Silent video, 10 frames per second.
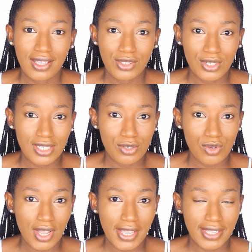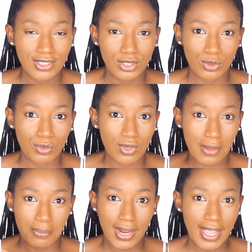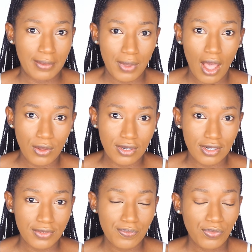You can go ahead to apply powder